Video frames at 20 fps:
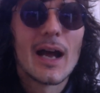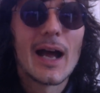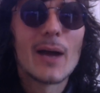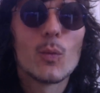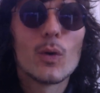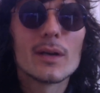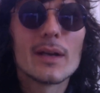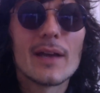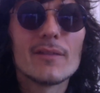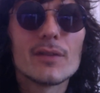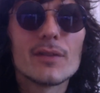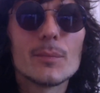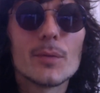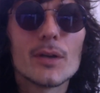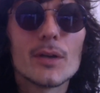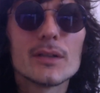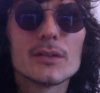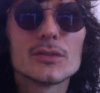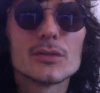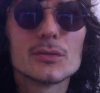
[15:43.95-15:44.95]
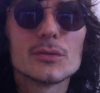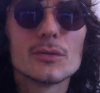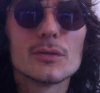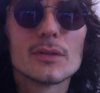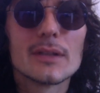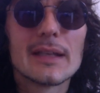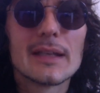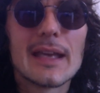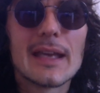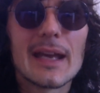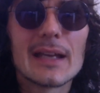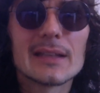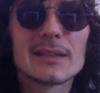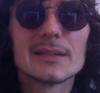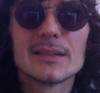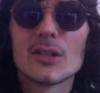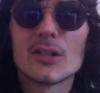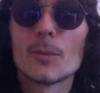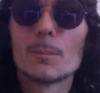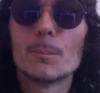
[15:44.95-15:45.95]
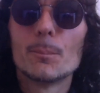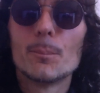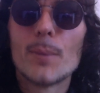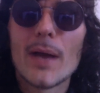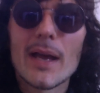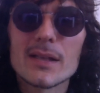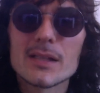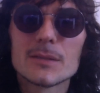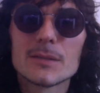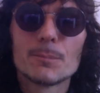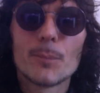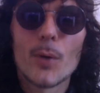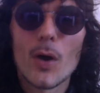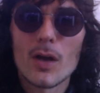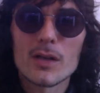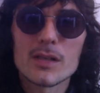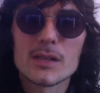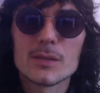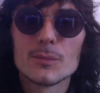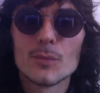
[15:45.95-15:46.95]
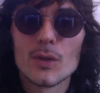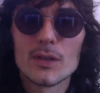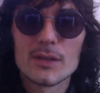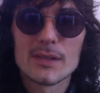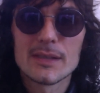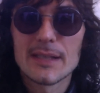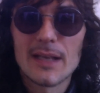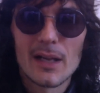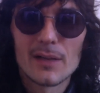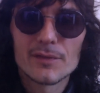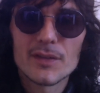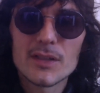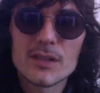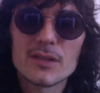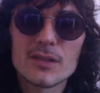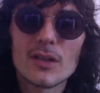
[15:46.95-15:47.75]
I want everybody to get their best possible self.